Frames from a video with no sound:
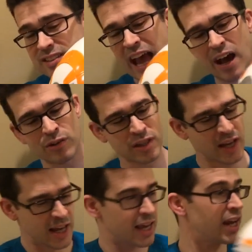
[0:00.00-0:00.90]
sounds.
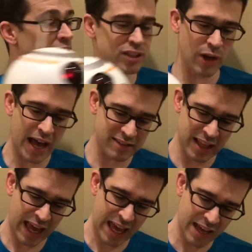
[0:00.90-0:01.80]
It also has
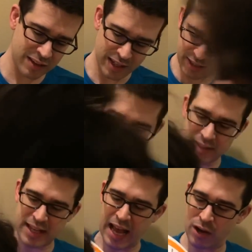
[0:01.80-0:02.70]
the hand that
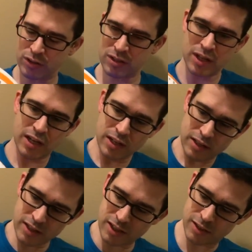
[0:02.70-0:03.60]
extends out.
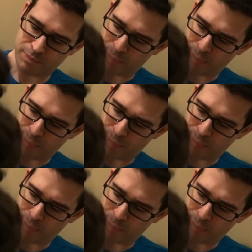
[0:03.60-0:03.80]
This is